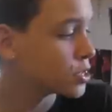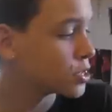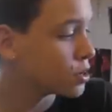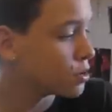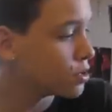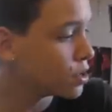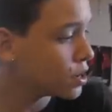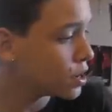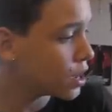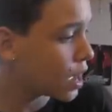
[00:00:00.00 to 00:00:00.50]

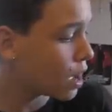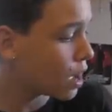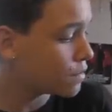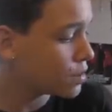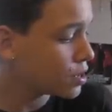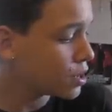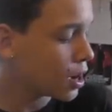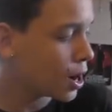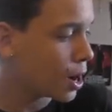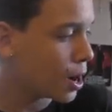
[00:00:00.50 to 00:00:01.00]
so there you have
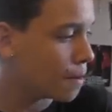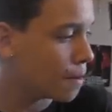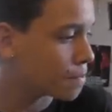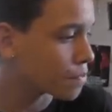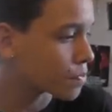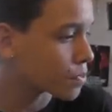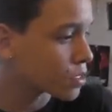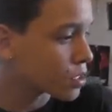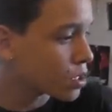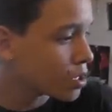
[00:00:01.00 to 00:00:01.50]
it.
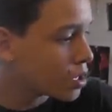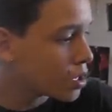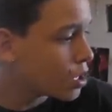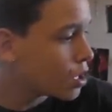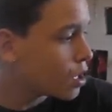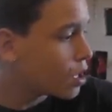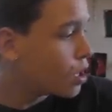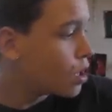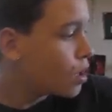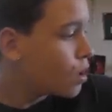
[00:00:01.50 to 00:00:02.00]

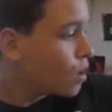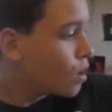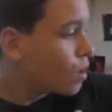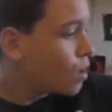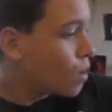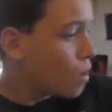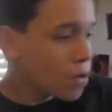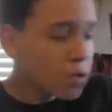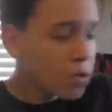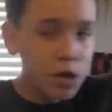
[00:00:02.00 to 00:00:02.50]

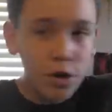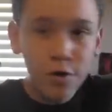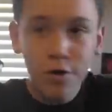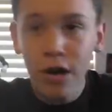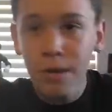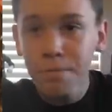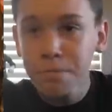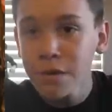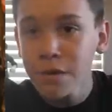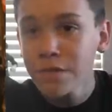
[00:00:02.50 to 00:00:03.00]
Holy
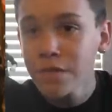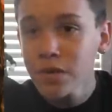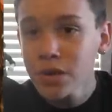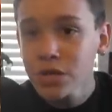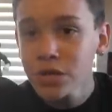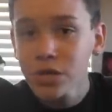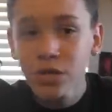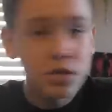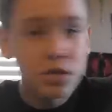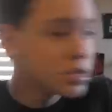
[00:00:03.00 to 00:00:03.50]
crap, I
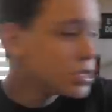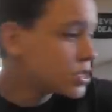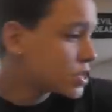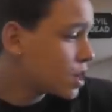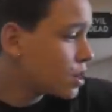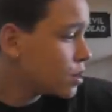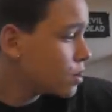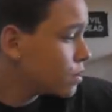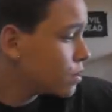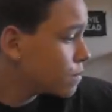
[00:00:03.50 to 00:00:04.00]
finished the
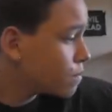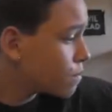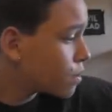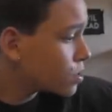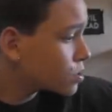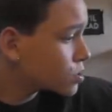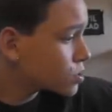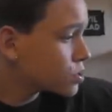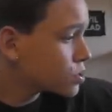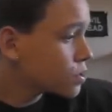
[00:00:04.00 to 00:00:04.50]
entire
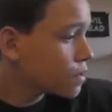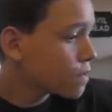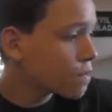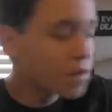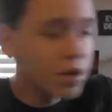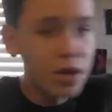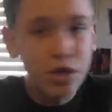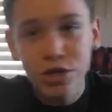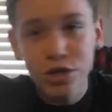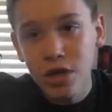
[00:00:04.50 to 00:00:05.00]
Wrong Turn
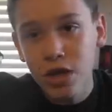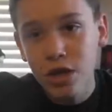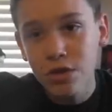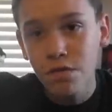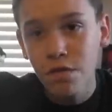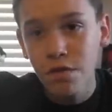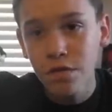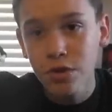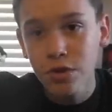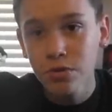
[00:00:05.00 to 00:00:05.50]
franchise
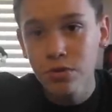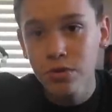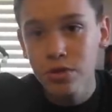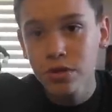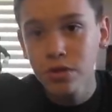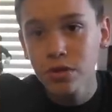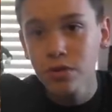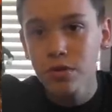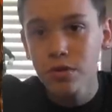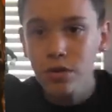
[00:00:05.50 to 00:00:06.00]
review,
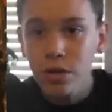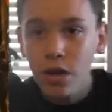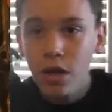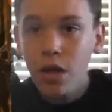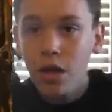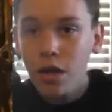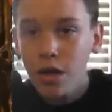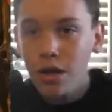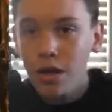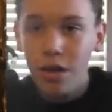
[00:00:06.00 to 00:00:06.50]
so
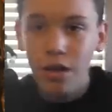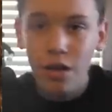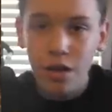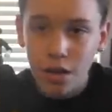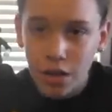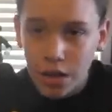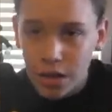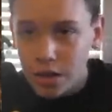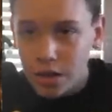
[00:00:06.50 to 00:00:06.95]
yay!